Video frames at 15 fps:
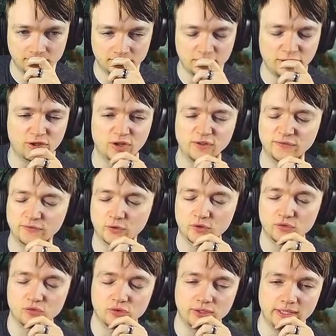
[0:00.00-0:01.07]
The third floor
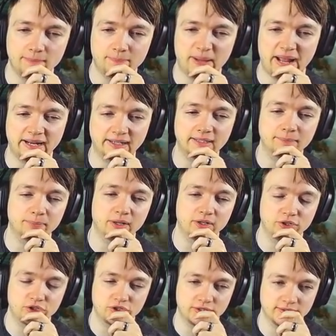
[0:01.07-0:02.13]
really badly
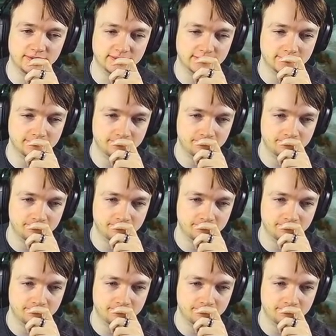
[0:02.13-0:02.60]
punishes